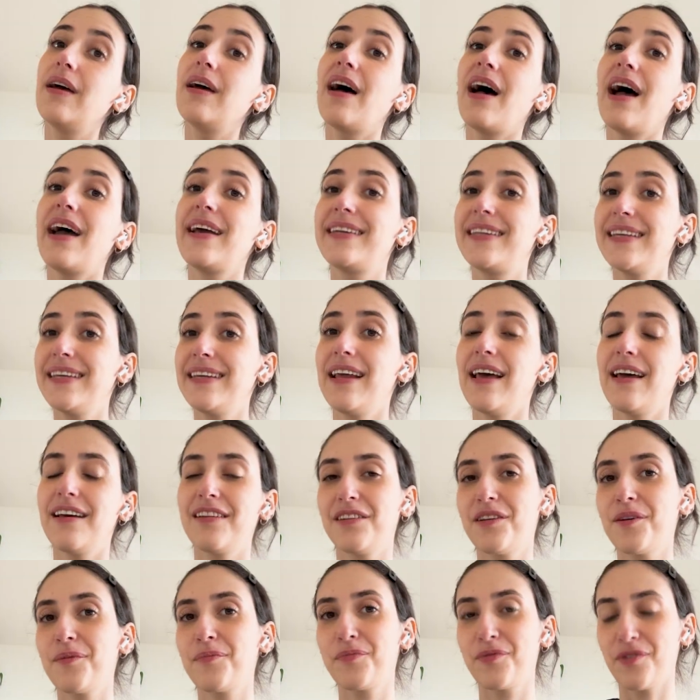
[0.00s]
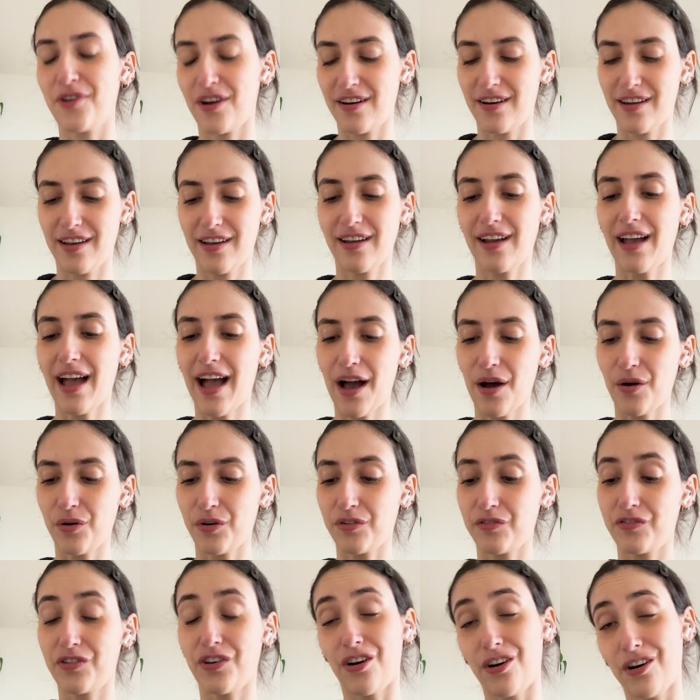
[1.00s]
I did end up running out
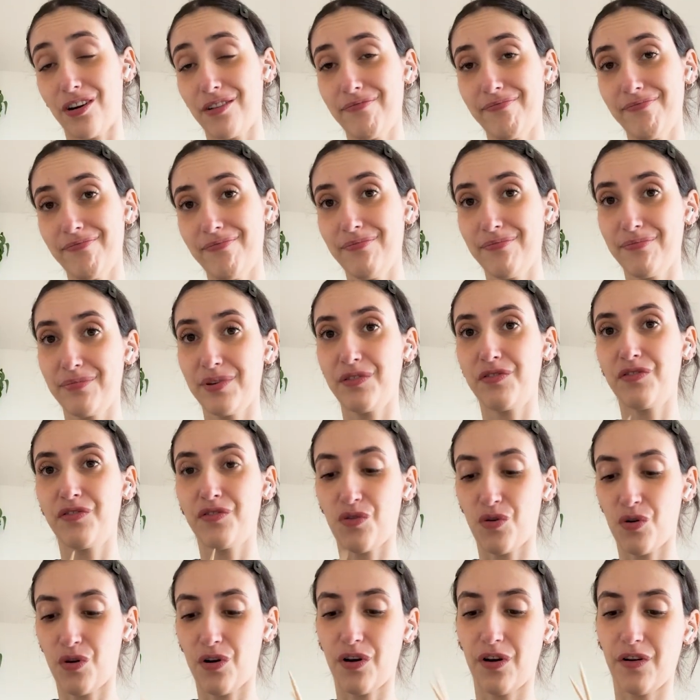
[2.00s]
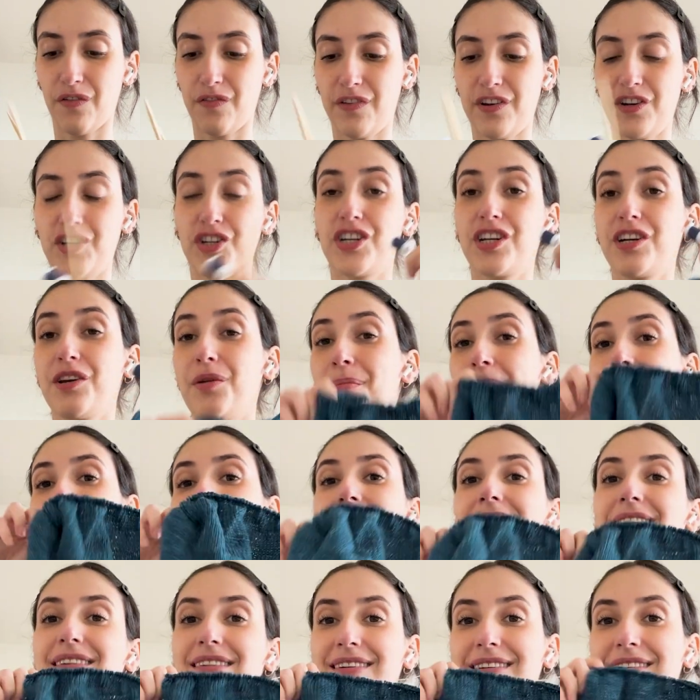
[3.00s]
of yarn before finishing the
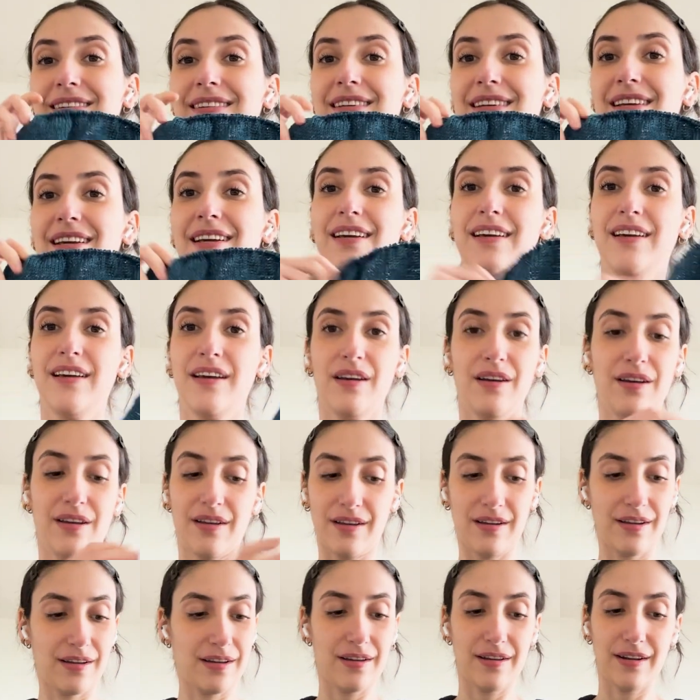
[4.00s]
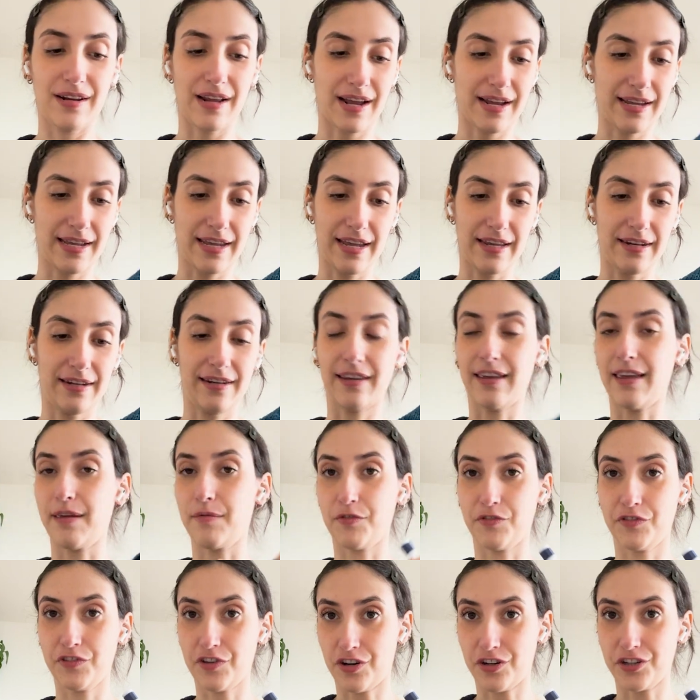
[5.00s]
back. I hate the game
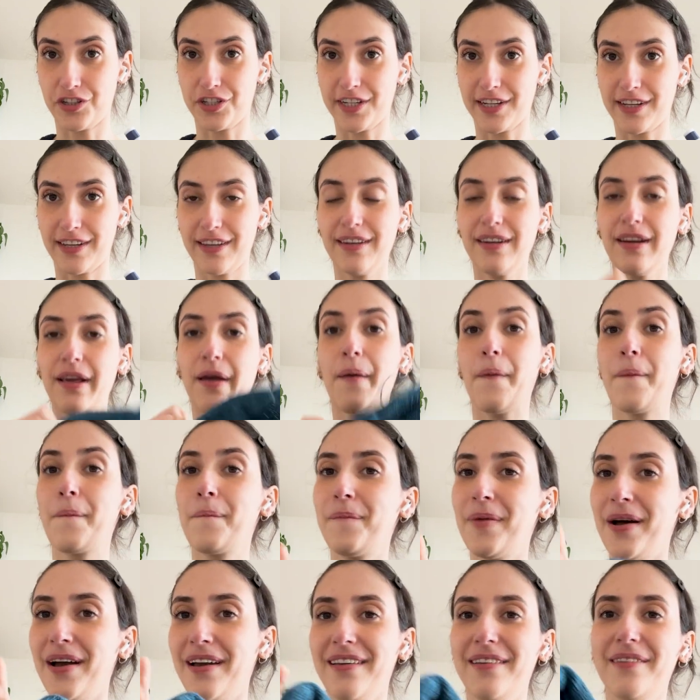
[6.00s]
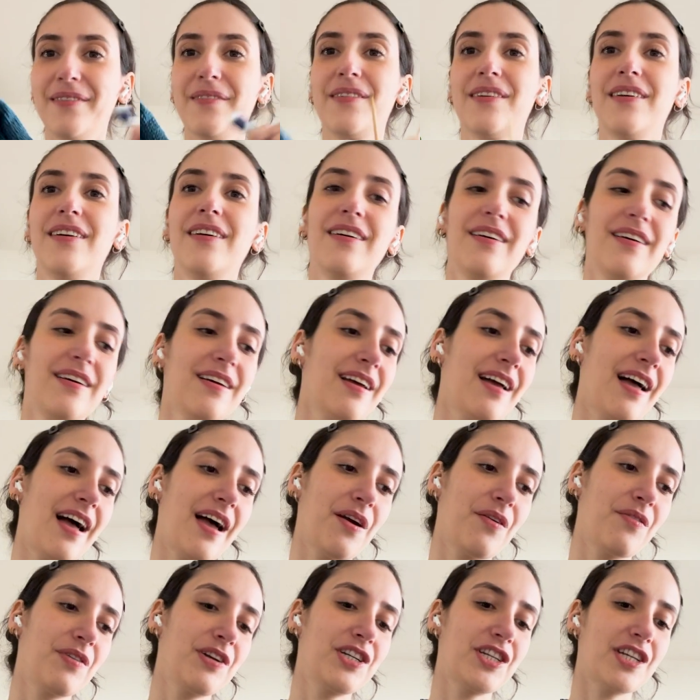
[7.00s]
of yarn chicken, but I
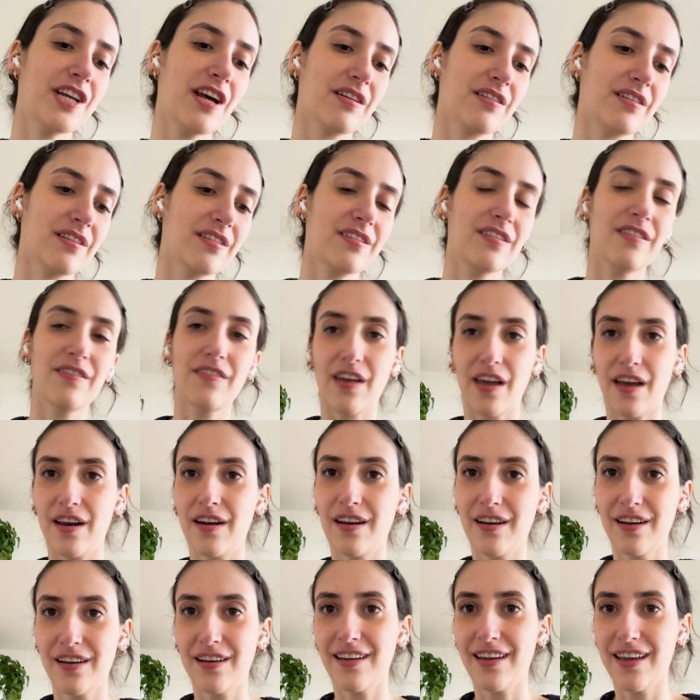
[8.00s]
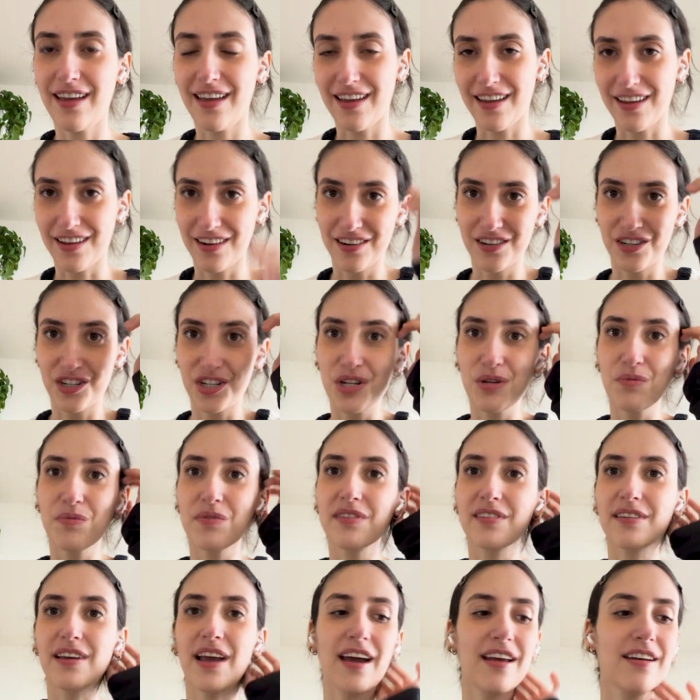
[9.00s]
reached out to Savannah and she
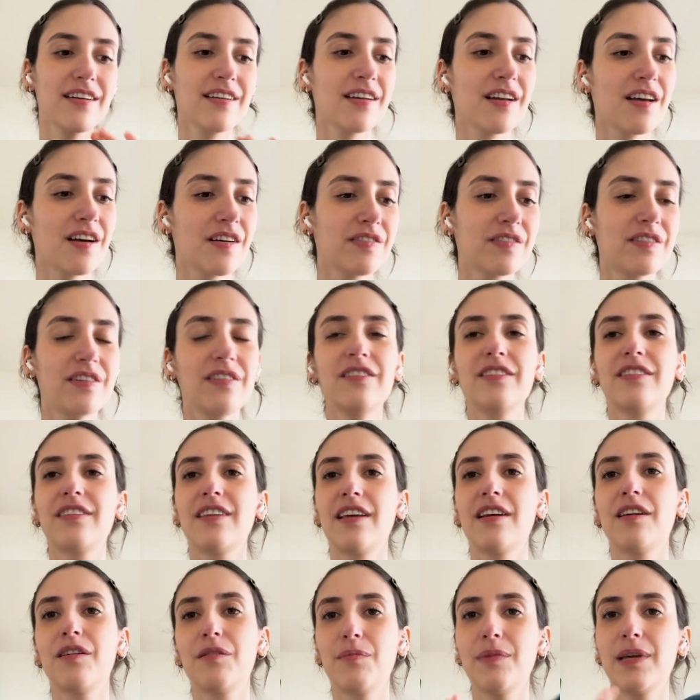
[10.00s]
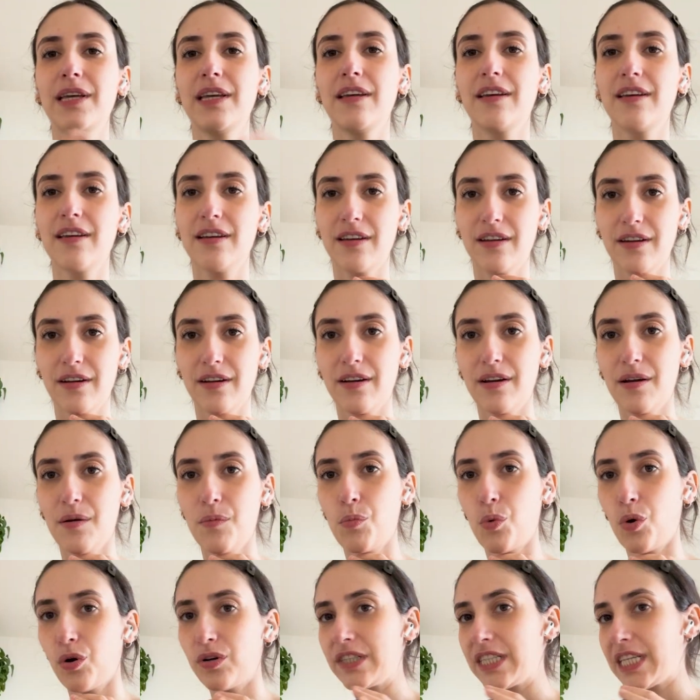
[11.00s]
was kind enough to send me
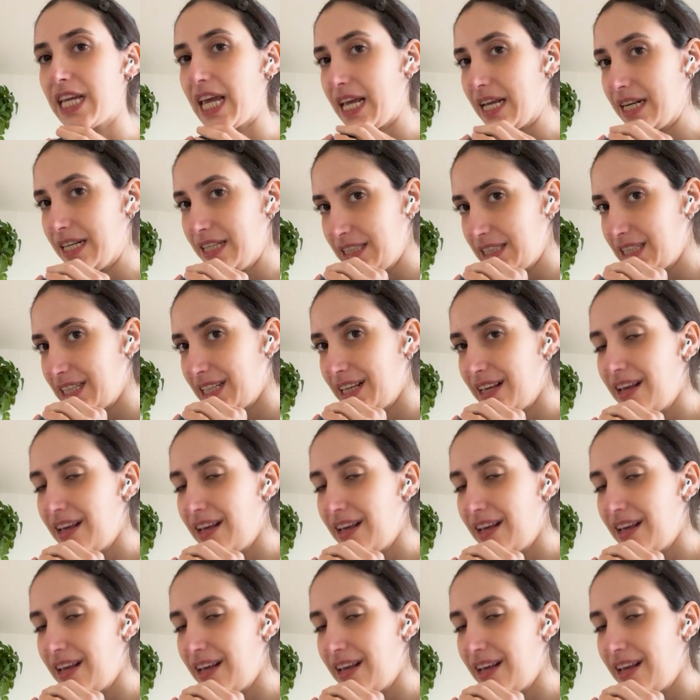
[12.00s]
more skeins.